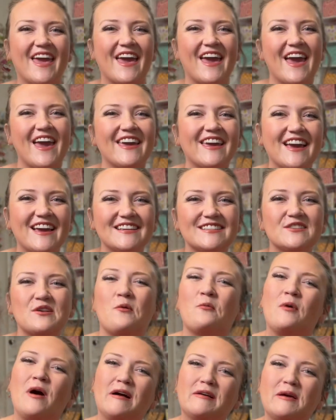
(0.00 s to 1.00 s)
Hey guys,
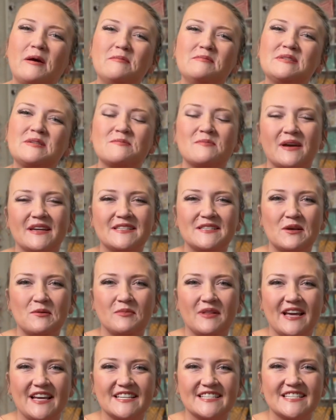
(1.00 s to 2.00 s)
welcome to My Sew
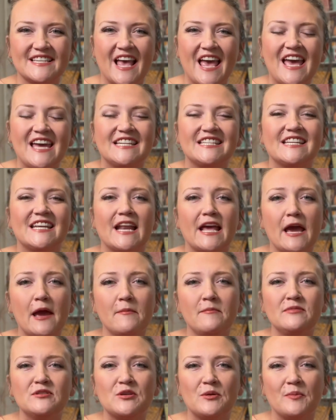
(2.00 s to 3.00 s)
Bliss. Today
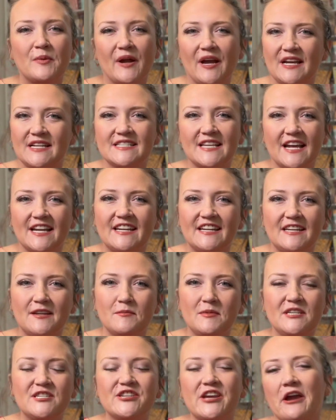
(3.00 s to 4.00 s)
I'm super excited to
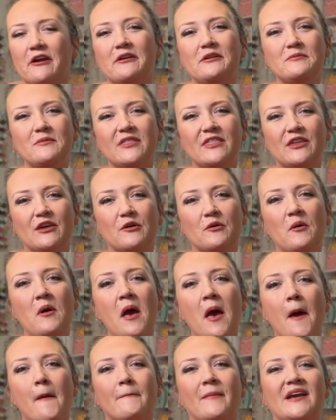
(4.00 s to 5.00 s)
be sharing with you
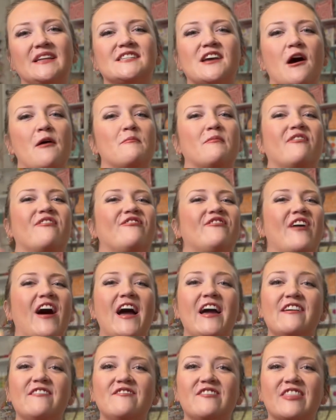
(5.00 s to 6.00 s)
my top
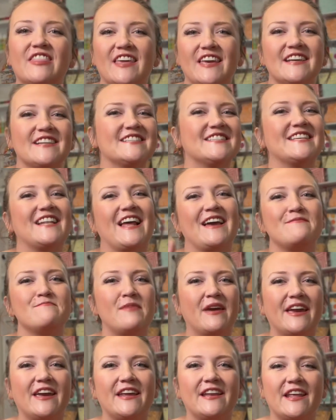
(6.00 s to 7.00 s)
5 things that I
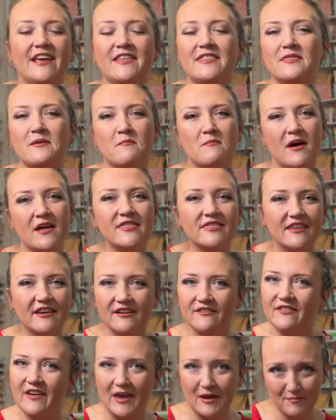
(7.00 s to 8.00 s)
made in the month
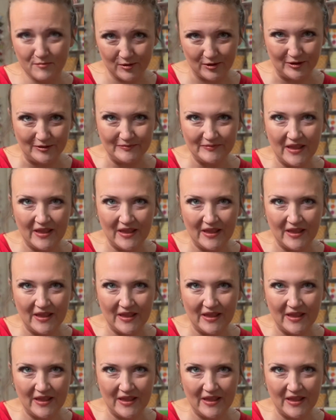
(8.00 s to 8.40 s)
of April.